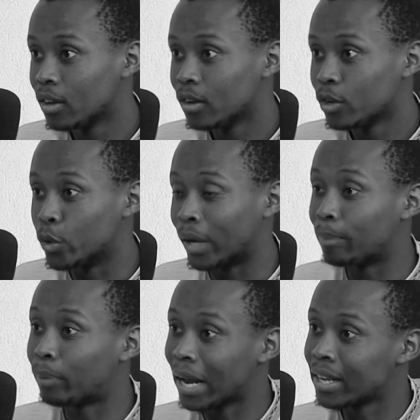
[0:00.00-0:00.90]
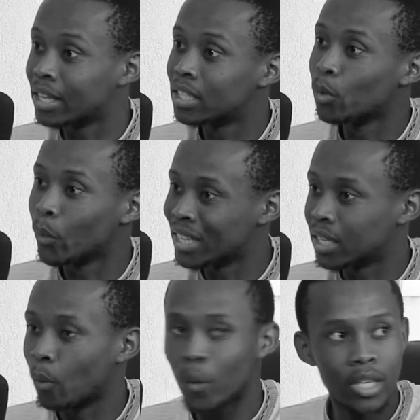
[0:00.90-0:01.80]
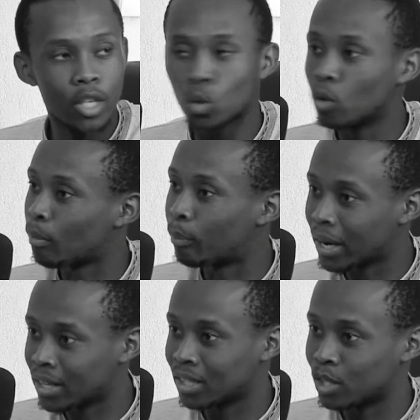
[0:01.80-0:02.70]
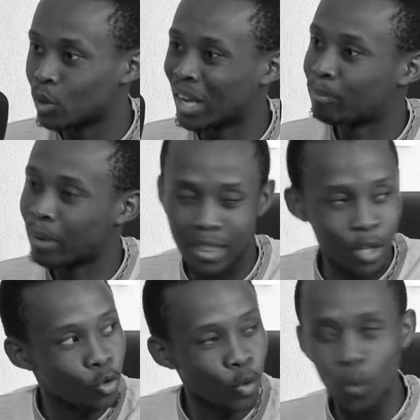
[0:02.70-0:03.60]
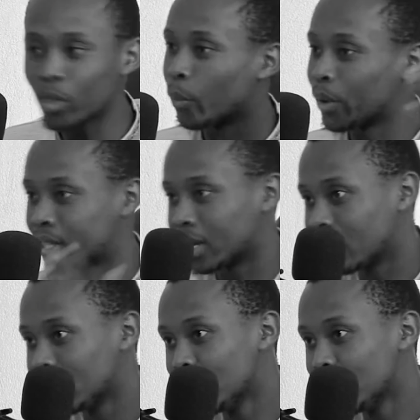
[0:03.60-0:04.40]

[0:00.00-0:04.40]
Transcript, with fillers: Sure. You get pregnant in winter. Winter is good for pregnancy. You get pregnant through the winter.